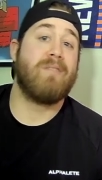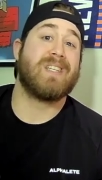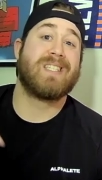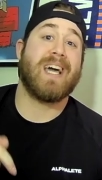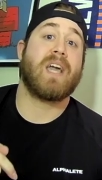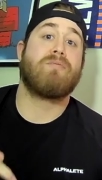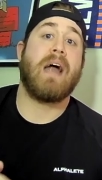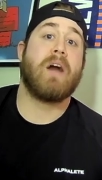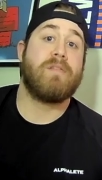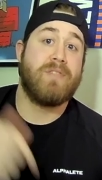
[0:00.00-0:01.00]
of the second
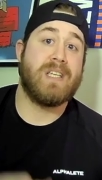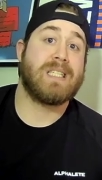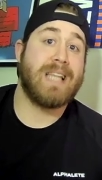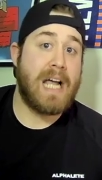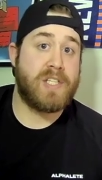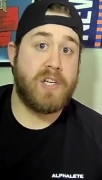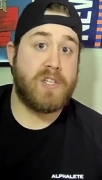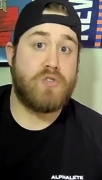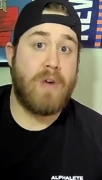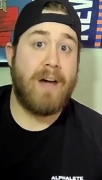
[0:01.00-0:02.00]
round of this last
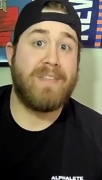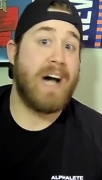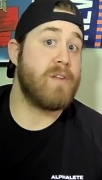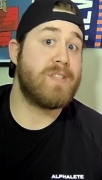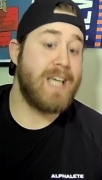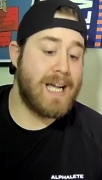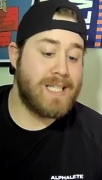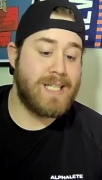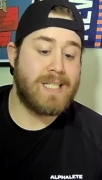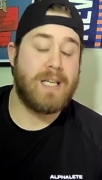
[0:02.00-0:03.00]
year's draft out of Texas,